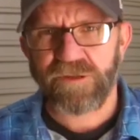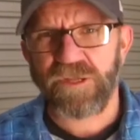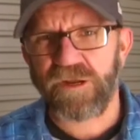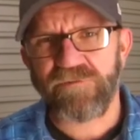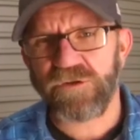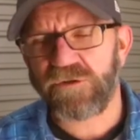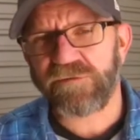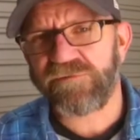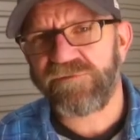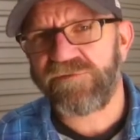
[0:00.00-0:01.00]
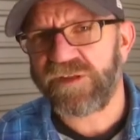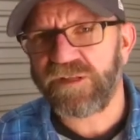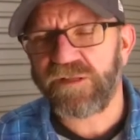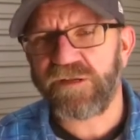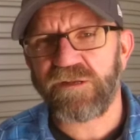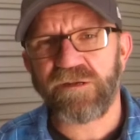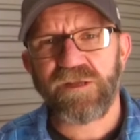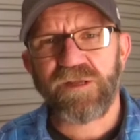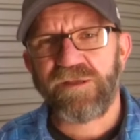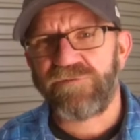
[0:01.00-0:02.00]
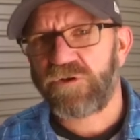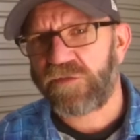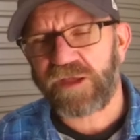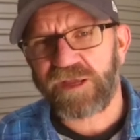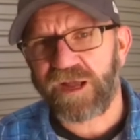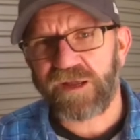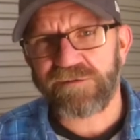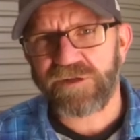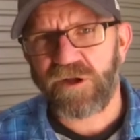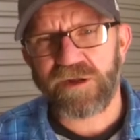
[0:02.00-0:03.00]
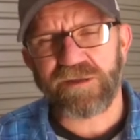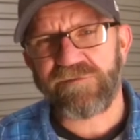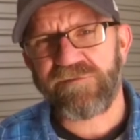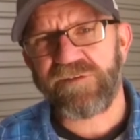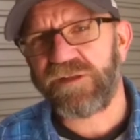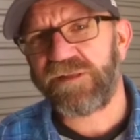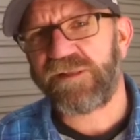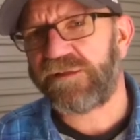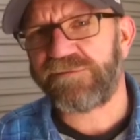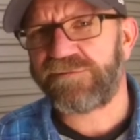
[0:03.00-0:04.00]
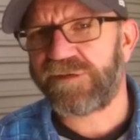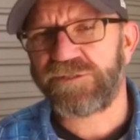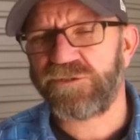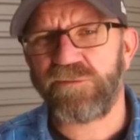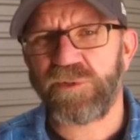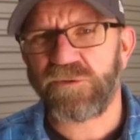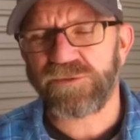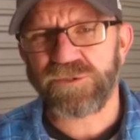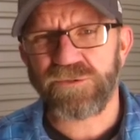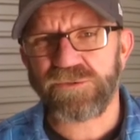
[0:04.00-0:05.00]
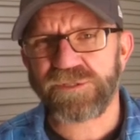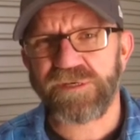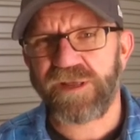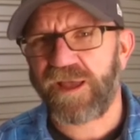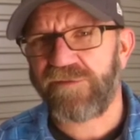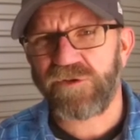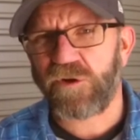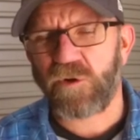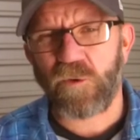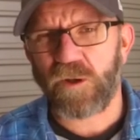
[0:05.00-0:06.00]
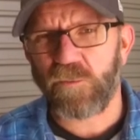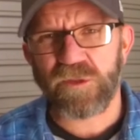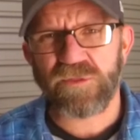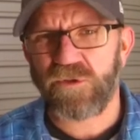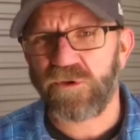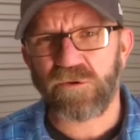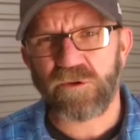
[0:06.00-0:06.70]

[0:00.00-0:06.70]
you know, if you're not feeling it, if you've got that gut kind of feeling that I shouldn't be on the tools today, if you're not quite with it or